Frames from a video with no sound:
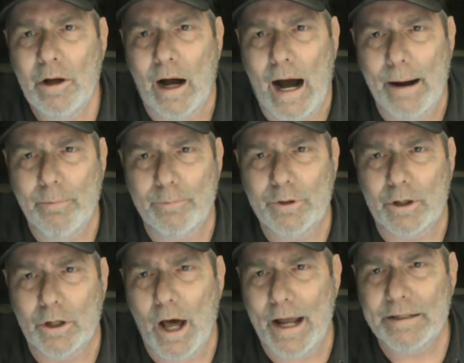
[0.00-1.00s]
I took
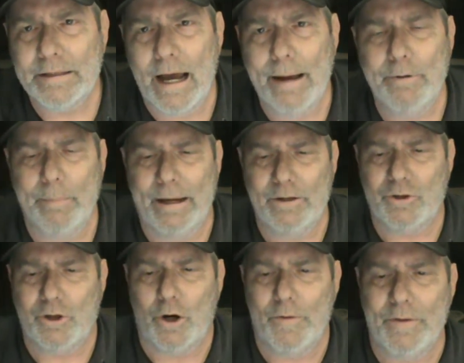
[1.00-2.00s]
a lot of time to make
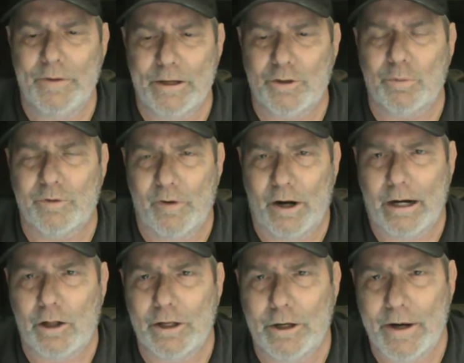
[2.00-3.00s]
sure that this was very
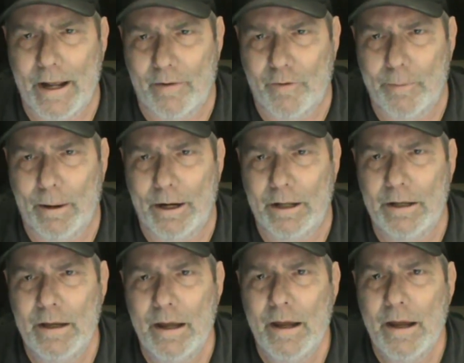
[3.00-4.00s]
clear to
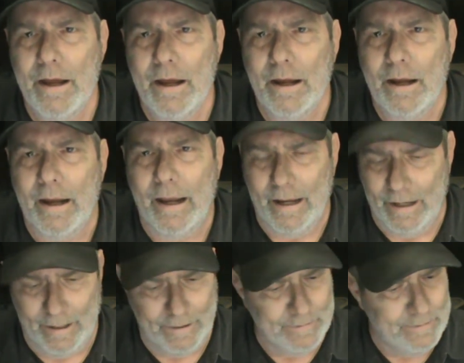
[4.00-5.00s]
everybody,
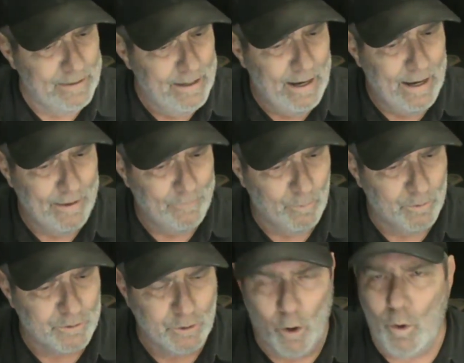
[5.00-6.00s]
and there
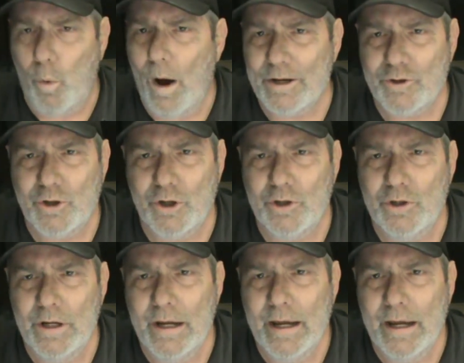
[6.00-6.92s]
was no question.